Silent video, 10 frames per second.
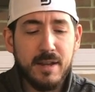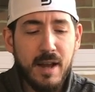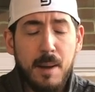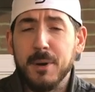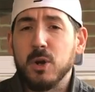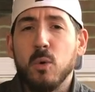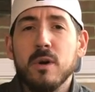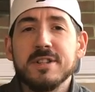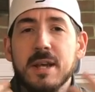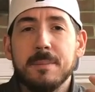I'm in a
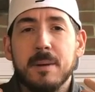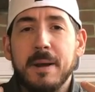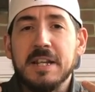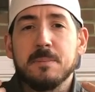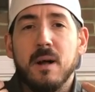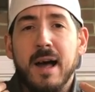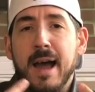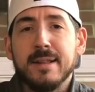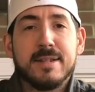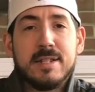quarter zip and a baseball
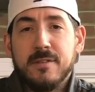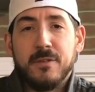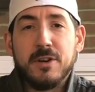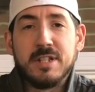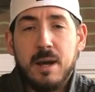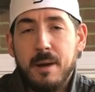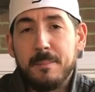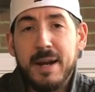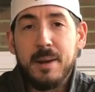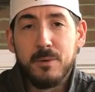hat. This is the first time
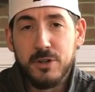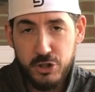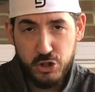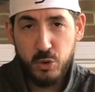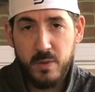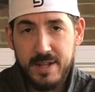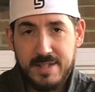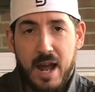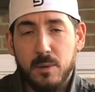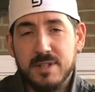I've been able to do this
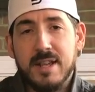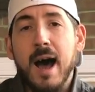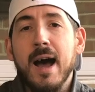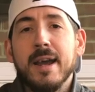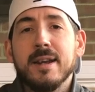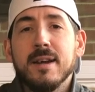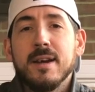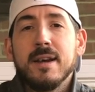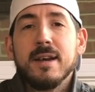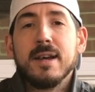outside
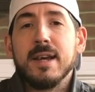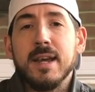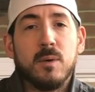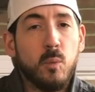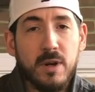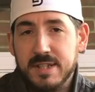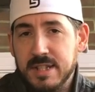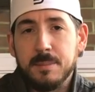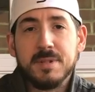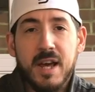in what
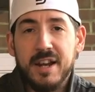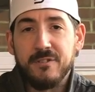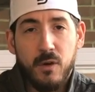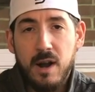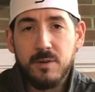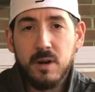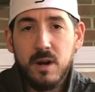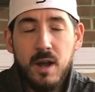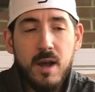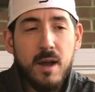seems like
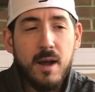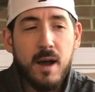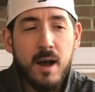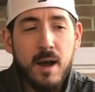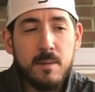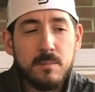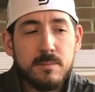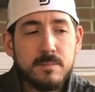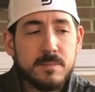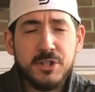forever.
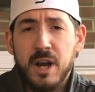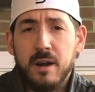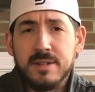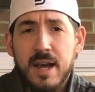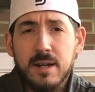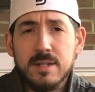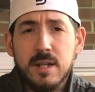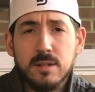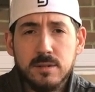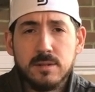Shout out to
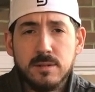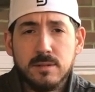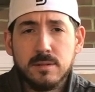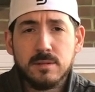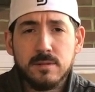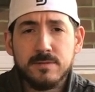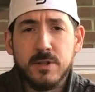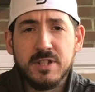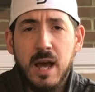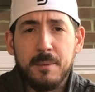Elsa.
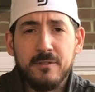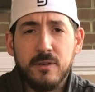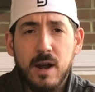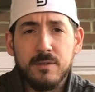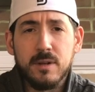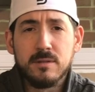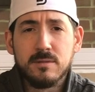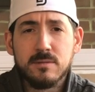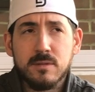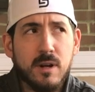First time in forever.
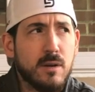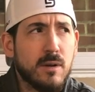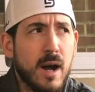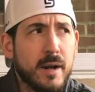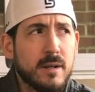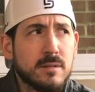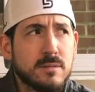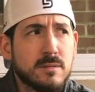Or Anna.